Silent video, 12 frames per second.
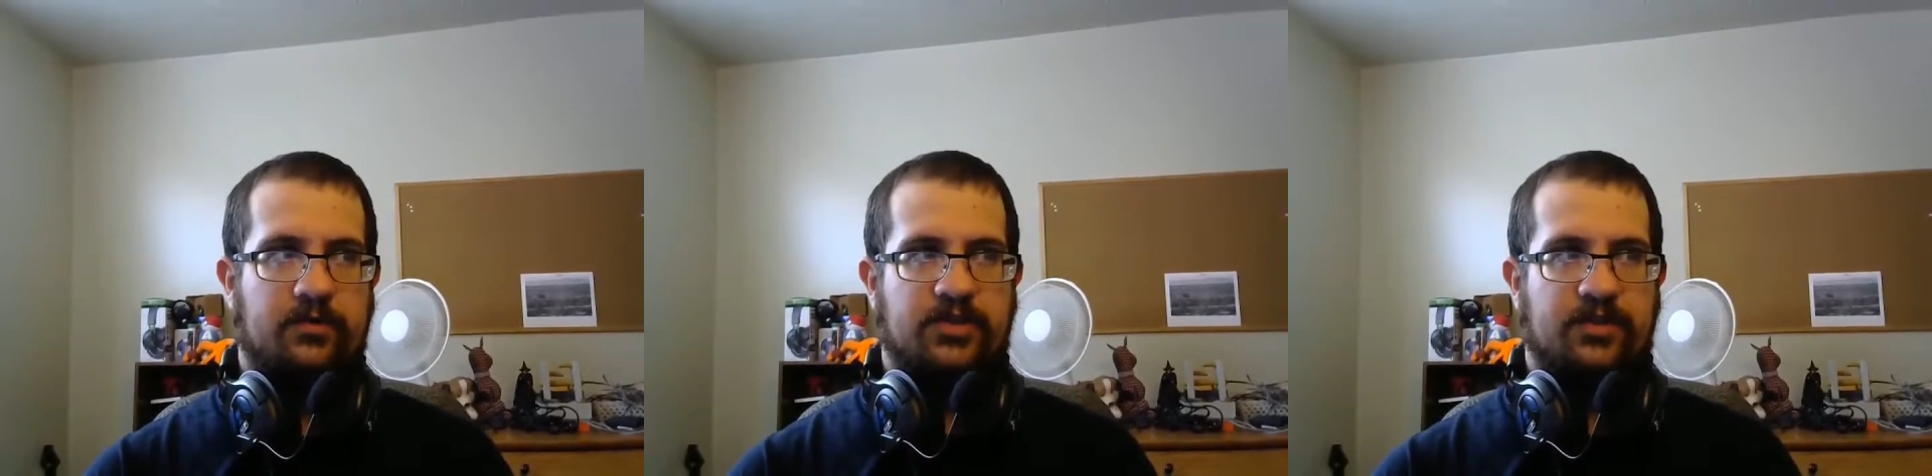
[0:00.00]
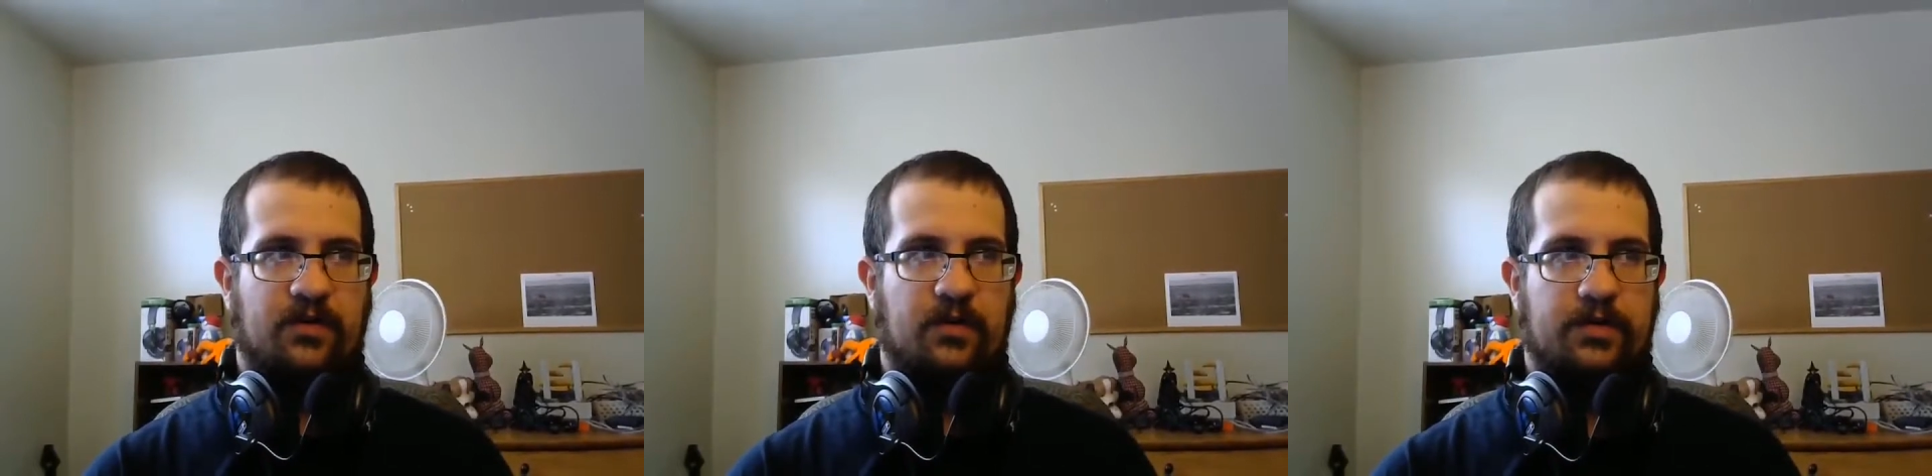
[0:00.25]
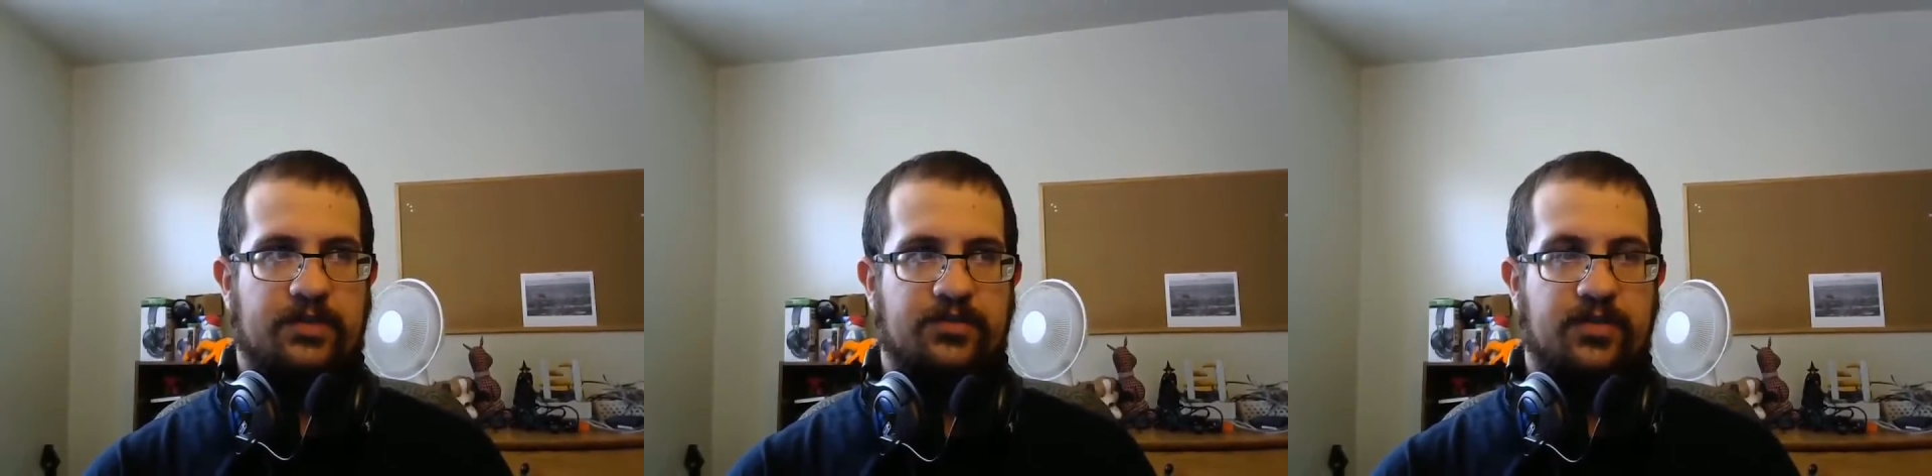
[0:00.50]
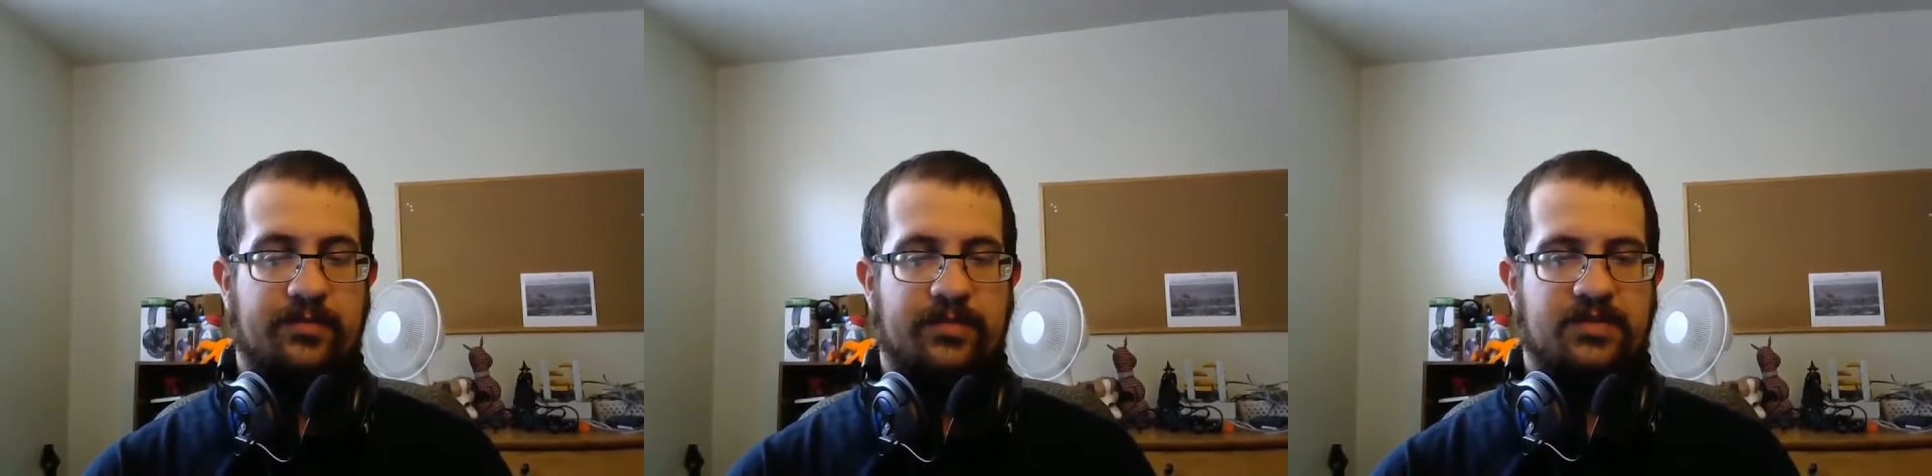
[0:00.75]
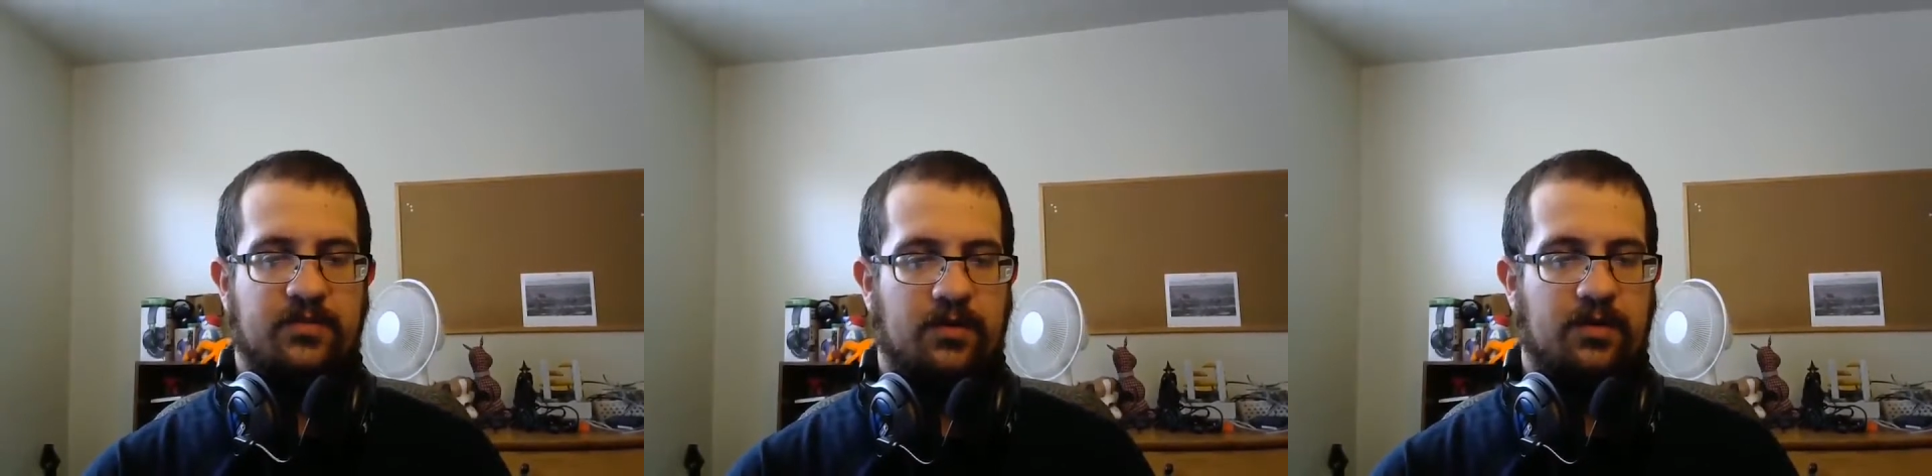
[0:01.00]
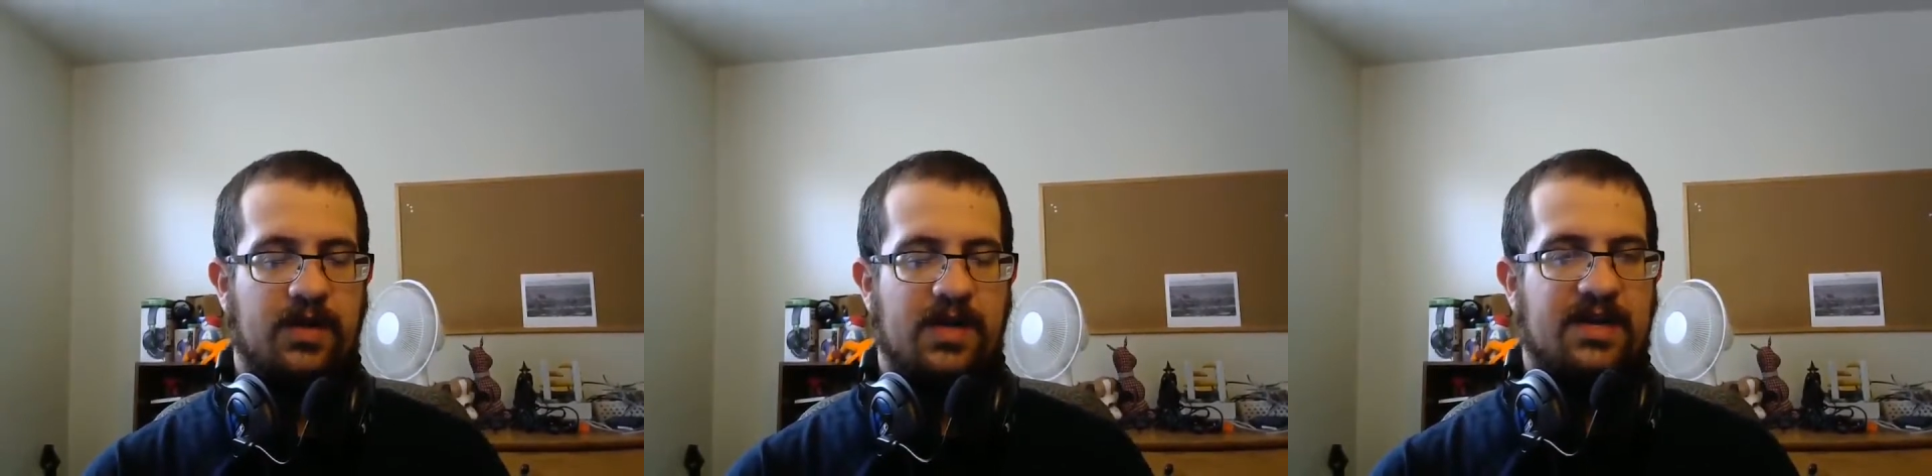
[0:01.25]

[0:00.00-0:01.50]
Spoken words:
Jeff Hardy treatment, to where